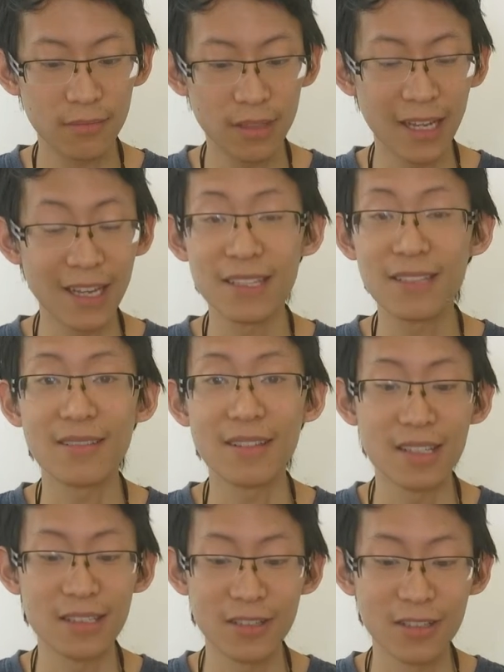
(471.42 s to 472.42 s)
I guess,
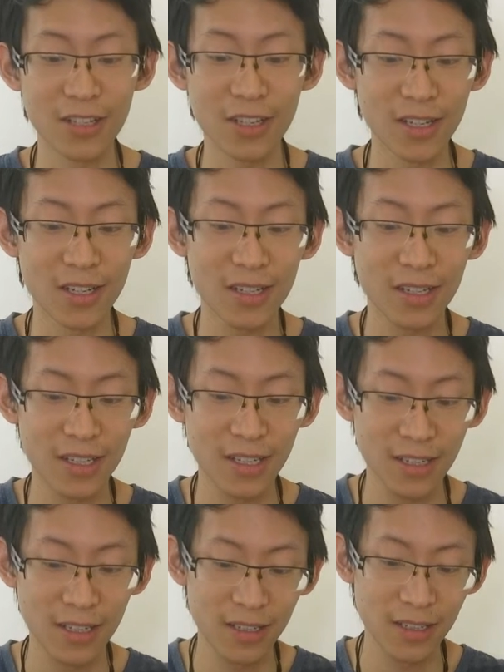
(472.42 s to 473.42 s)
this dessert,
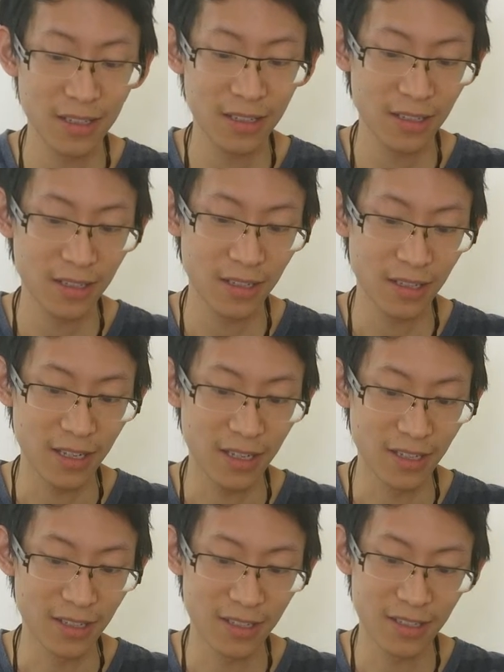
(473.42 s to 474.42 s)

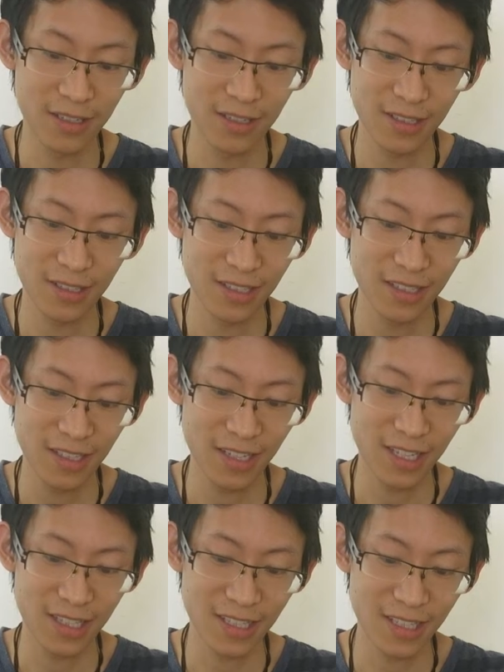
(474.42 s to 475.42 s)
and
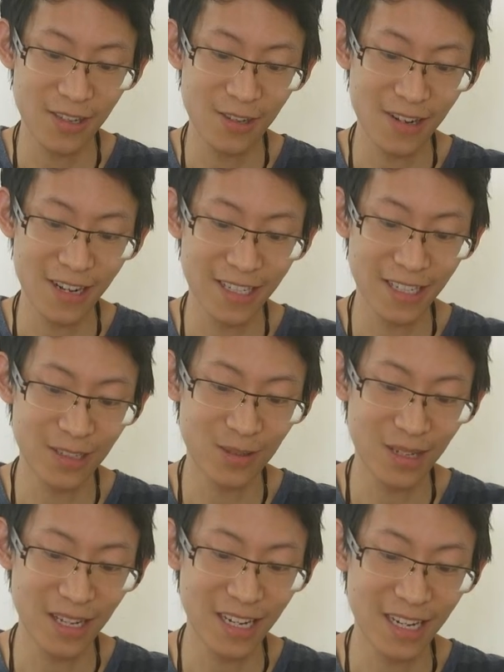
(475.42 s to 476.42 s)
it's a cute idea to
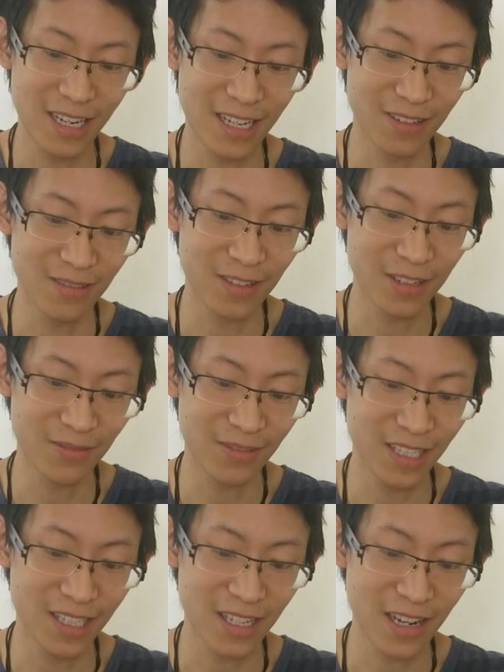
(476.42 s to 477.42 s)
be eating one of
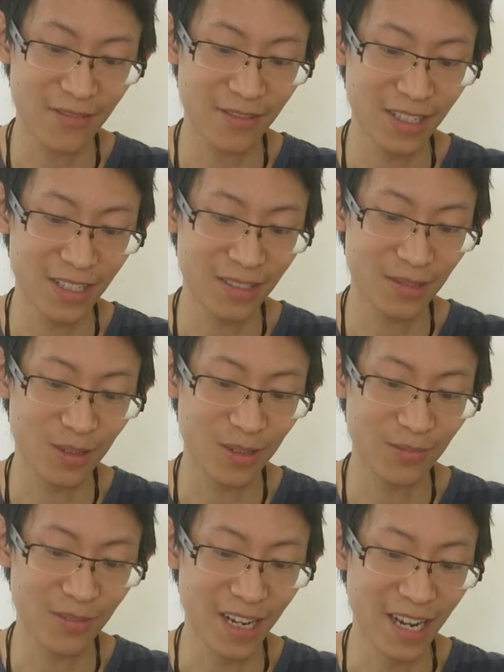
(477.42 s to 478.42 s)
these every
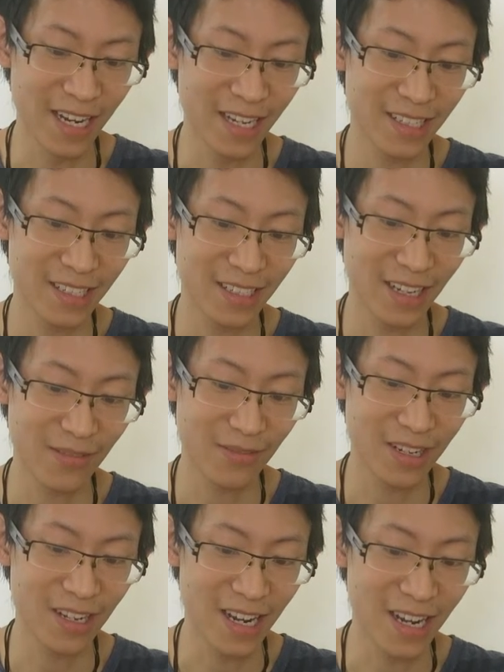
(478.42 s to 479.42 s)

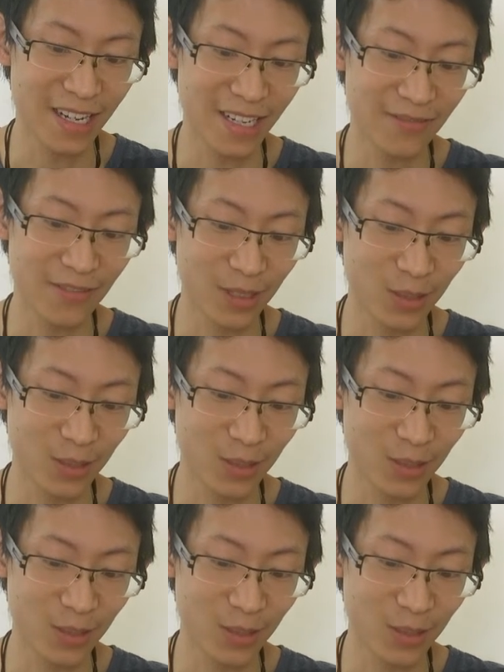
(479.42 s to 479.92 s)
night for the